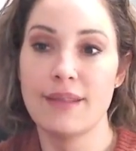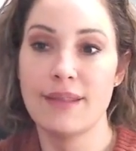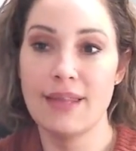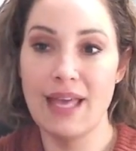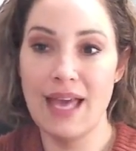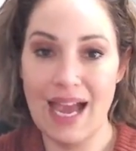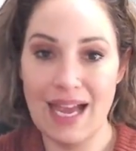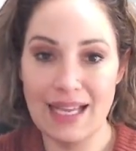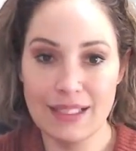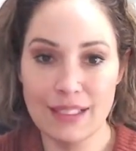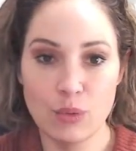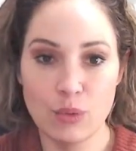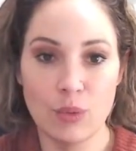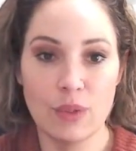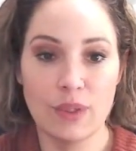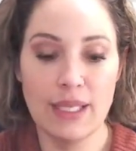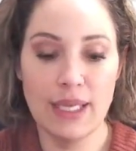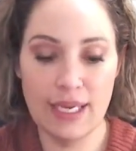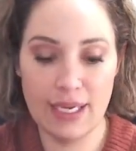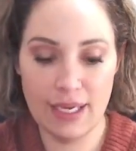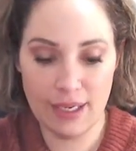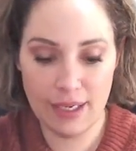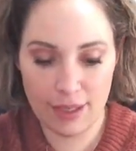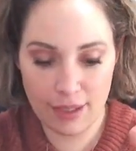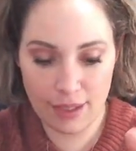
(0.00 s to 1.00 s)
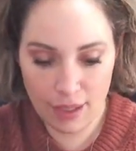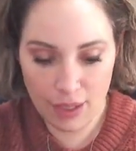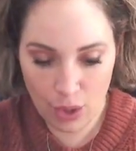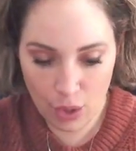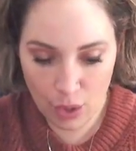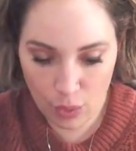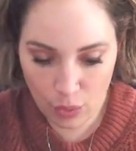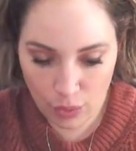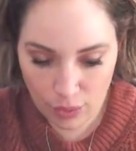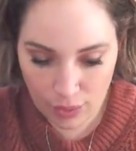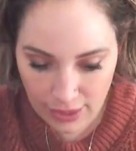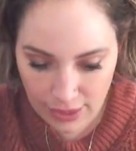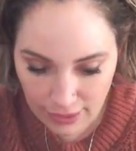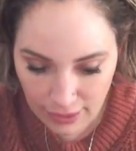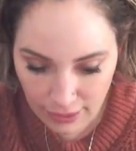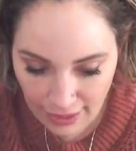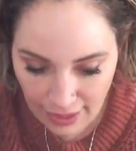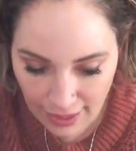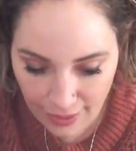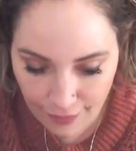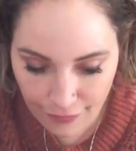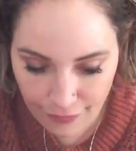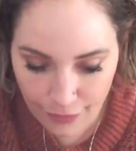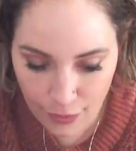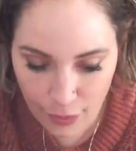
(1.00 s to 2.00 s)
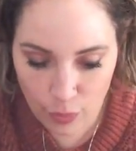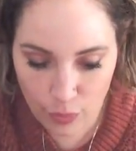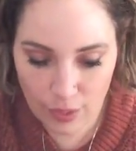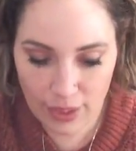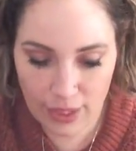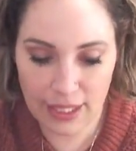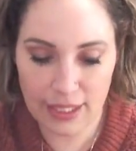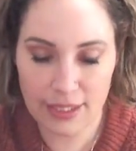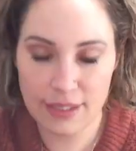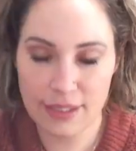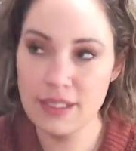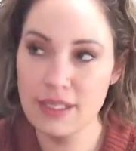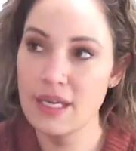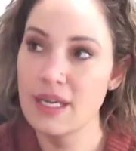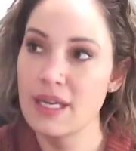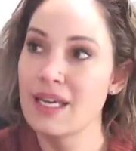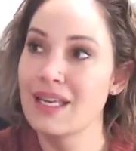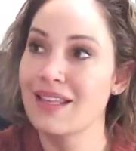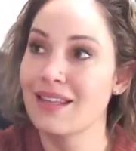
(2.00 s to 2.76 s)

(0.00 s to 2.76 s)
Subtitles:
That's when they can hone in that focus.